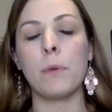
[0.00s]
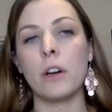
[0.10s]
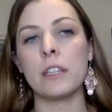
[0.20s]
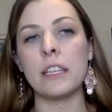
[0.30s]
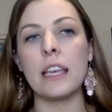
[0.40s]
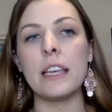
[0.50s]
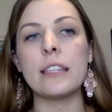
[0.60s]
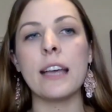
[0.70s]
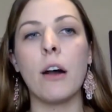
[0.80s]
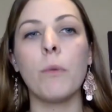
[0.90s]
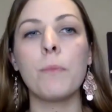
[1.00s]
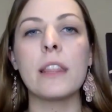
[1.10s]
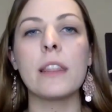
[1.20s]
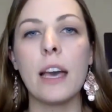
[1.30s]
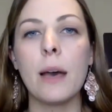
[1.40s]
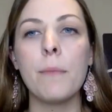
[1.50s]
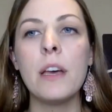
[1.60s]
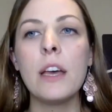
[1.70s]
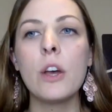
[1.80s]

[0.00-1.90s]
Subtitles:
booked is helping them